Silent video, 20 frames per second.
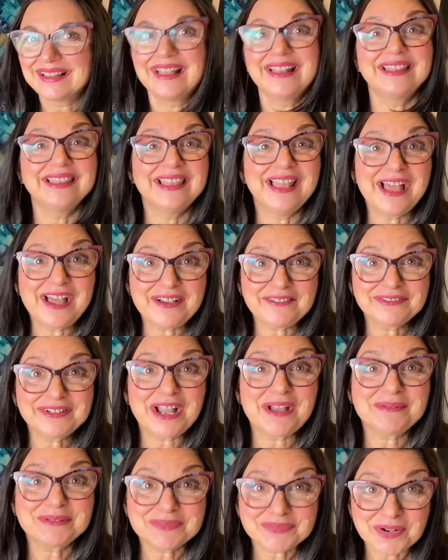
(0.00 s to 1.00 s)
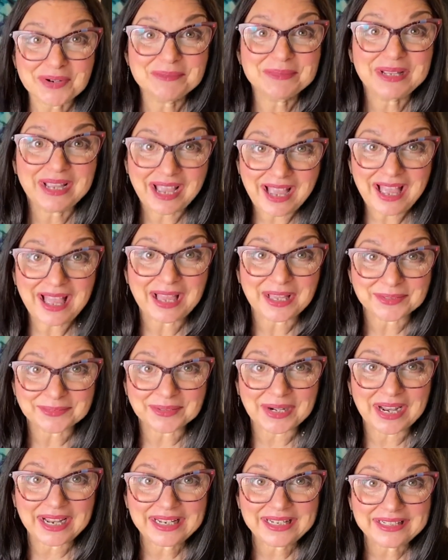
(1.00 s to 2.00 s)
Love comes from God,
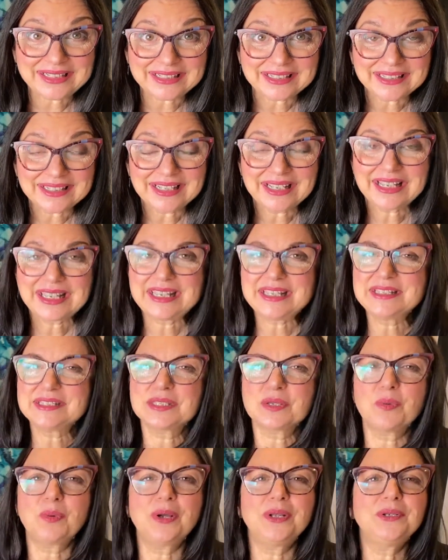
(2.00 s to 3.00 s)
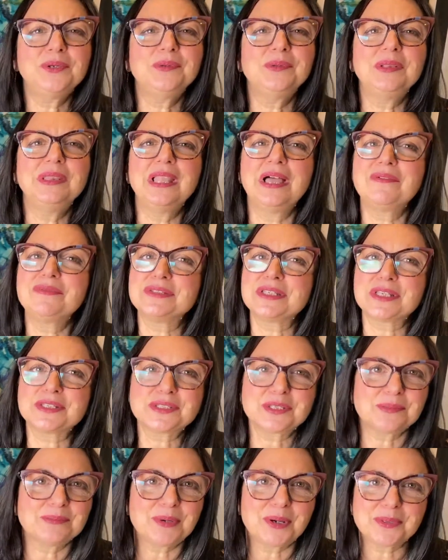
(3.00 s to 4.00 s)
right? He's the one who loves us
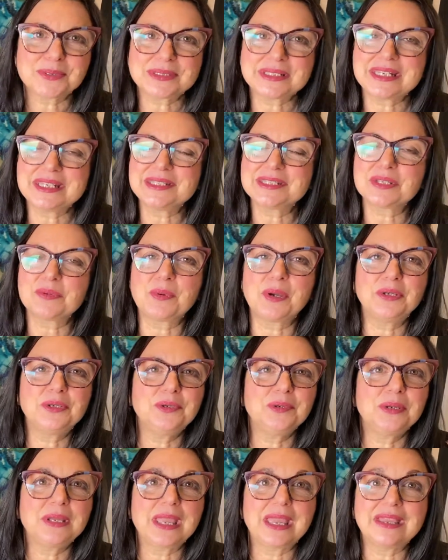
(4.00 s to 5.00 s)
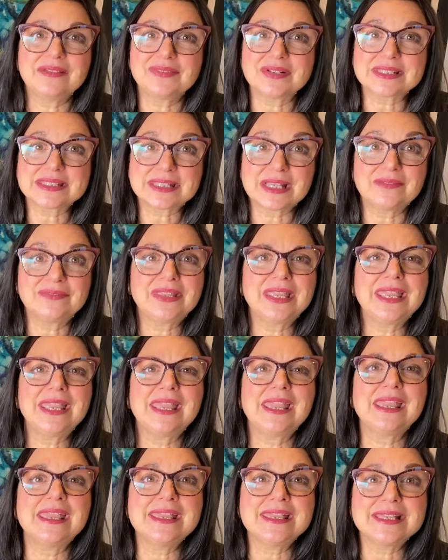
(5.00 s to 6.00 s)
the most. He's the one who gave us love.
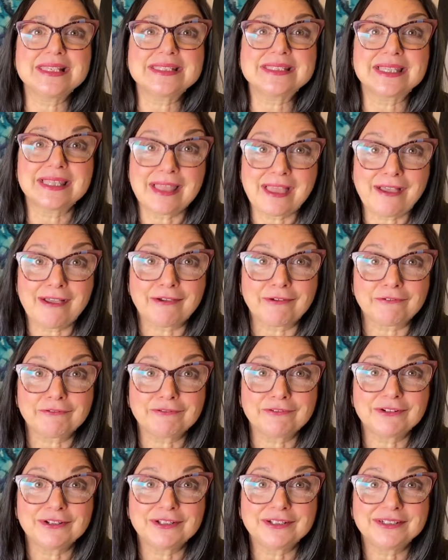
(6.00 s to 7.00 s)
He is love.